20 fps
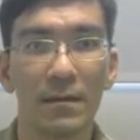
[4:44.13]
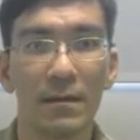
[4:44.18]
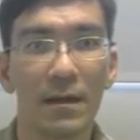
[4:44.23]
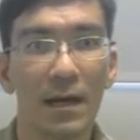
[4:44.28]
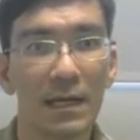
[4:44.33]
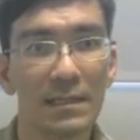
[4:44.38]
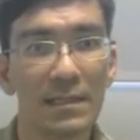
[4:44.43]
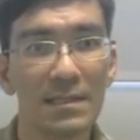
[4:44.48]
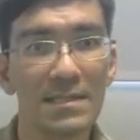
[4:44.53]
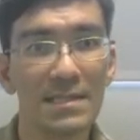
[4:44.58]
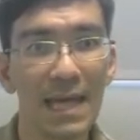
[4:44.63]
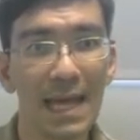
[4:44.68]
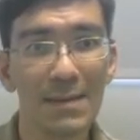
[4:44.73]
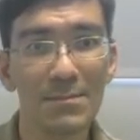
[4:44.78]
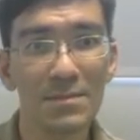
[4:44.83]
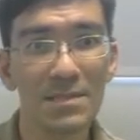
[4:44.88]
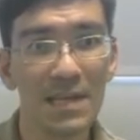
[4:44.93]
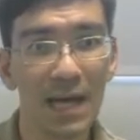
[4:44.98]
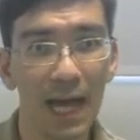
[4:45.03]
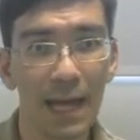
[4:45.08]
At the
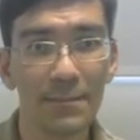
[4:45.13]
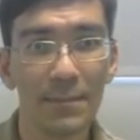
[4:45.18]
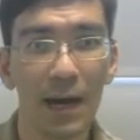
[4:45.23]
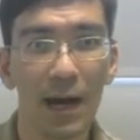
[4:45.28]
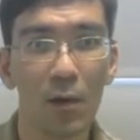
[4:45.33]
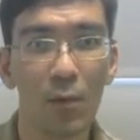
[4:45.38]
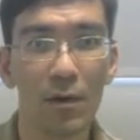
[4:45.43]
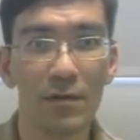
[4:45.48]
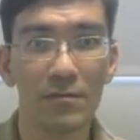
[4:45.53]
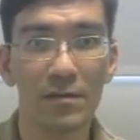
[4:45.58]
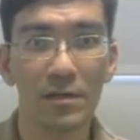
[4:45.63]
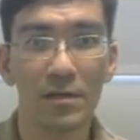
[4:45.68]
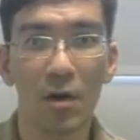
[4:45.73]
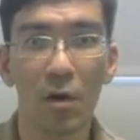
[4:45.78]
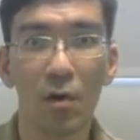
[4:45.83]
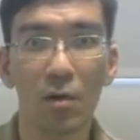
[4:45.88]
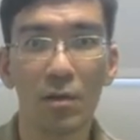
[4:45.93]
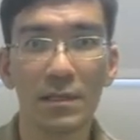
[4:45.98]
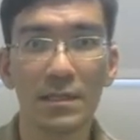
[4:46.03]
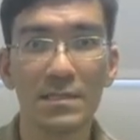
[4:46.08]
same time, however,
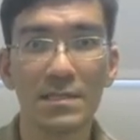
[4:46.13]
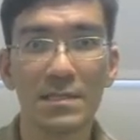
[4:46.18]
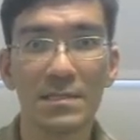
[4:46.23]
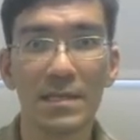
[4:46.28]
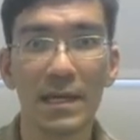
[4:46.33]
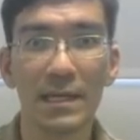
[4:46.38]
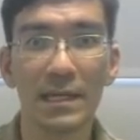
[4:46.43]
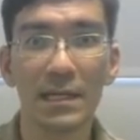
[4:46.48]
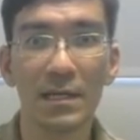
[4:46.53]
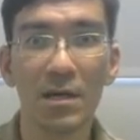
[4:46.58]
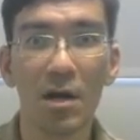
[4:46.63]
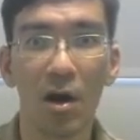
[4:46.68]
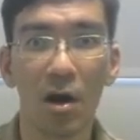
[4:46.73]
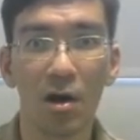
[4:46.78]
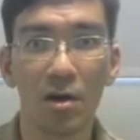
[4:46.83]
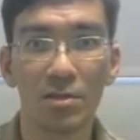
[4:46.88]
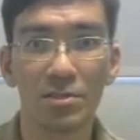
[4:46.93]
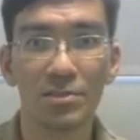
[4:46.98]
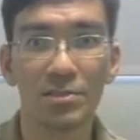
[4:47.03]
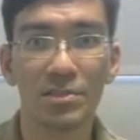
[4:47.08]
all-in sustaining
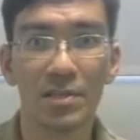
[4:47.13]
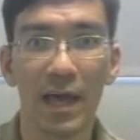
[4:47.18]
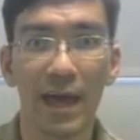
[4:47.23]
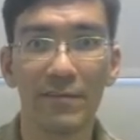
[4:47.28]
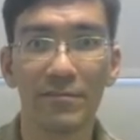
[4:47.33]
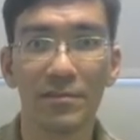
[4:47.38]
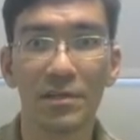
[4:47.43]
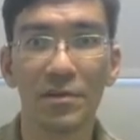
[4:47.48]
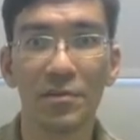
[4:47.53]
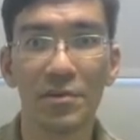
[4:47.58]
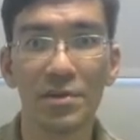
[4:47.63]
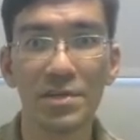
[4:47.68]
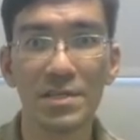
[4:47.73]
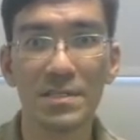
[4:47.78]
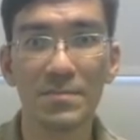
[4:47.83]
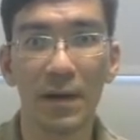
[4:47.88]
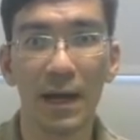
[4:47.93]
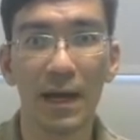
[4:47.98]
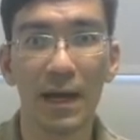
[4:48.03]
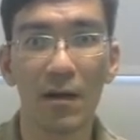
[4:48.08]
costs have
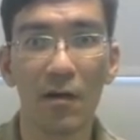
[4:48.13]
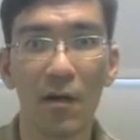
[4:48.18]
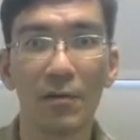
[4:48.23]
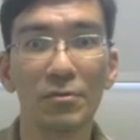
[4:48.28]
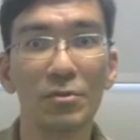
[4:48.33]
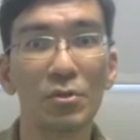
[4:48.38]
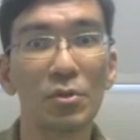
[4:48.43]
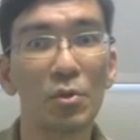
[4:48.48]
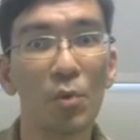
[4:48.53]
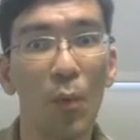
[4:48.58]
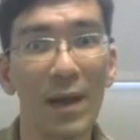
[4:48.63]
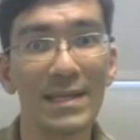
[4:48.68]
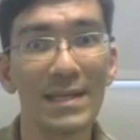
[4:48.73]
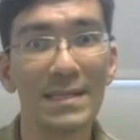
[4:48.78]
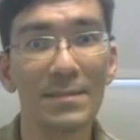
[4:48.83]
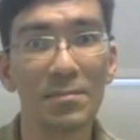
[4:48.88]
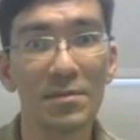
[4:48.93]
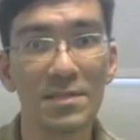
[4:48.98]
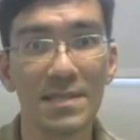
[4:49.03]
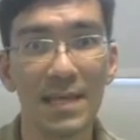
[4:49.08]
increased by around
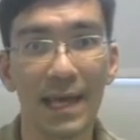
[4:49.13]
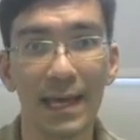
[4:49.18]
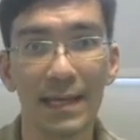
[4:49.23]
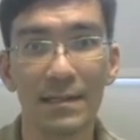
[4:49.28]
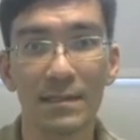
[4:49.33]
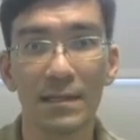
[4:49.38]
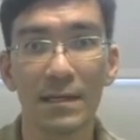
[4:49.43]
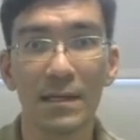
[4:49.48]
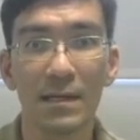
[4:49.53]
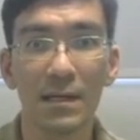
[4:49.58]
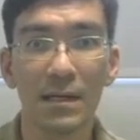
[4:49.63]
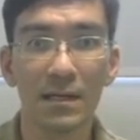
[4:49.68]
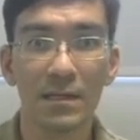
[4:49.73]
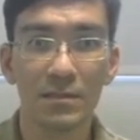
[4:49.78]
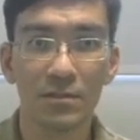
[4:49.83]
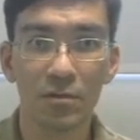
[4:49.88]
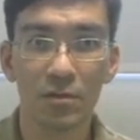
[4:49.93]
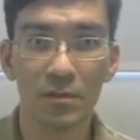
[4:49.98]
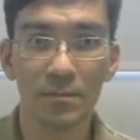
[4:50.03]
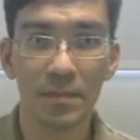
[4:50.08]
20%,
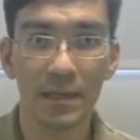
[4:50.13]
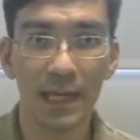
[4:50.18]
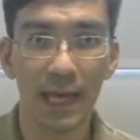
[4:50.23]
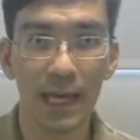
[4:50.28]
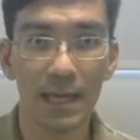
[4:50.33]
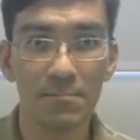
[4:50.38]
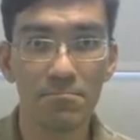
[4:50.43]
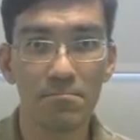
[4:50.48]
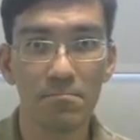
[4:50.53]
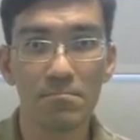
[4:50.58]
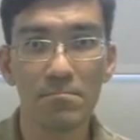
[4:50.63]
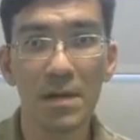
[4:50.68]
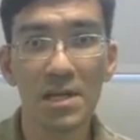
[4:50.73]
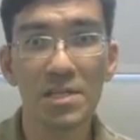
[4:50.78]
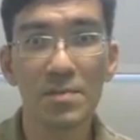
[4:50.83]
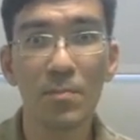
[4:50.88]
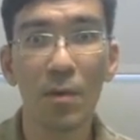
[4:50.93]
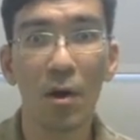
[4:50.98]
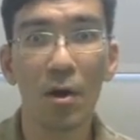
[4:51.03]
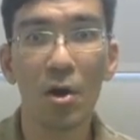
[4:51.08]
so it became
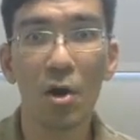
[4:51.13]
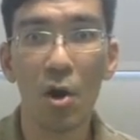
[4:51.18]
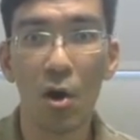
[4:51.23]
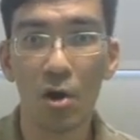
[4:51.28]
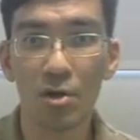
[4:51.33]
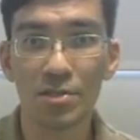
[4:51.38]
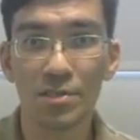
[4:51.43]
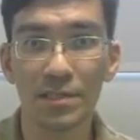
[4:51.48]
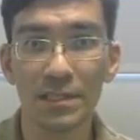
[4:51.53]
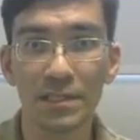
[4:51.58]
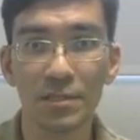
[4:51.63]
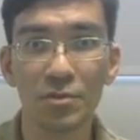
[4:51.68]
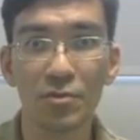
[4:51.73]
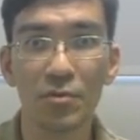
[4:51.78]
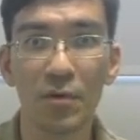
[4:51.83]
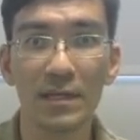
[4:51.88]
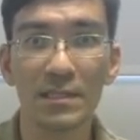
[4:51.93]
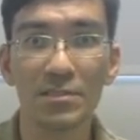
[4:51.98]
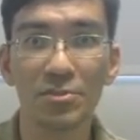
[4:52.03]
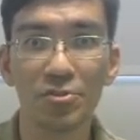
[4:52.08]
much more costly to
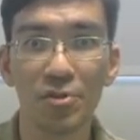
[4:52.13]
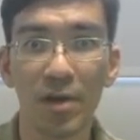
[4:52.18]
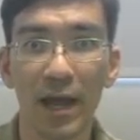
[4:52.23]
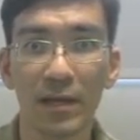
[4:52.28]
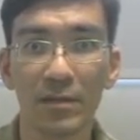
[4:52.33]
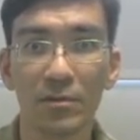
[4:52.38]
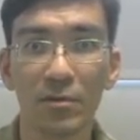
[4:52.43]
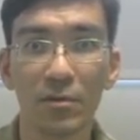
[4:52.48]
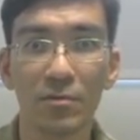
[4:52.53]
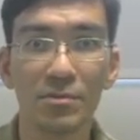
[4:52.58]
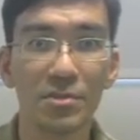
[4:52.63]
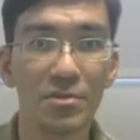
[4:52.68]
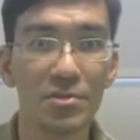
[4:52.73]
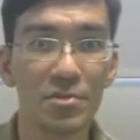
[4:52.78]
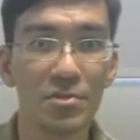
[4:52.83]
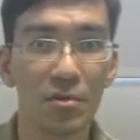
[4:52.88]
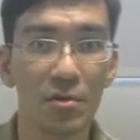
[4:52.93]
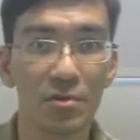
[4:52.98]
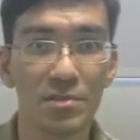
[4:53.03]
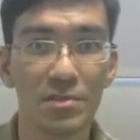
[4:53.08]
extract those
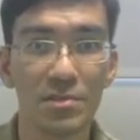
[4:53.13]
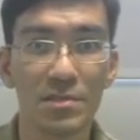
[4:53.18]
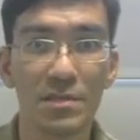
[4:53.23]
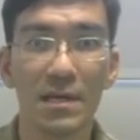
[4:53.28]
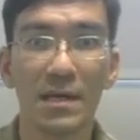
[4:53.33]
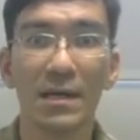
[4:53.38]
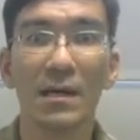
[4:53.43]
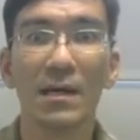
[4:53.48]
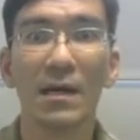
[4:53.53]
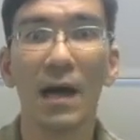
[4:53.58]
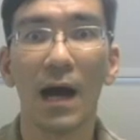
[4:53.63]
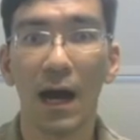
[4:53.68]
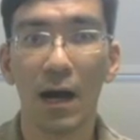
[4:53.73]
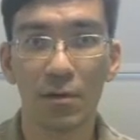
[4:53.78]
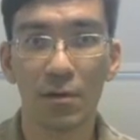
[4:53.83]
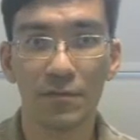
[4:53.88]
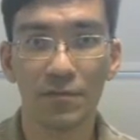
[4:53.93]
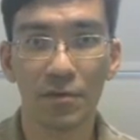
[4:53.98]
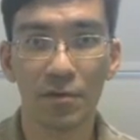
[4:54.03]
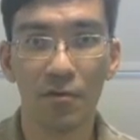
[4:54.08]
resources
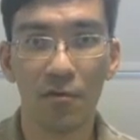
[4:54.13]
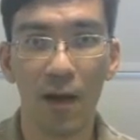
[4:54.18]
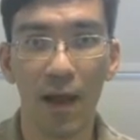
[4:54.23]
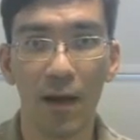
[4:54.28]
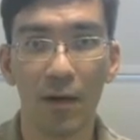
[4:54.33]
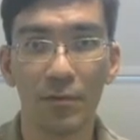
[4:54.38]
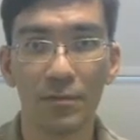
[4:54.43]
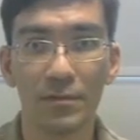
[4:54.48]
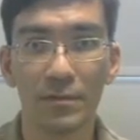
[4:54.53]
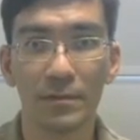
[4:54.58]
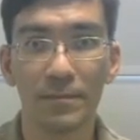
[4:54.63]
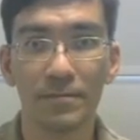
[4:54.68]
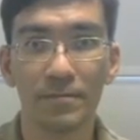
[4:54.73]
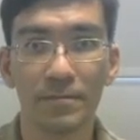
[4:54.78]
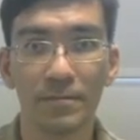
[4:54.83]
out of the ground.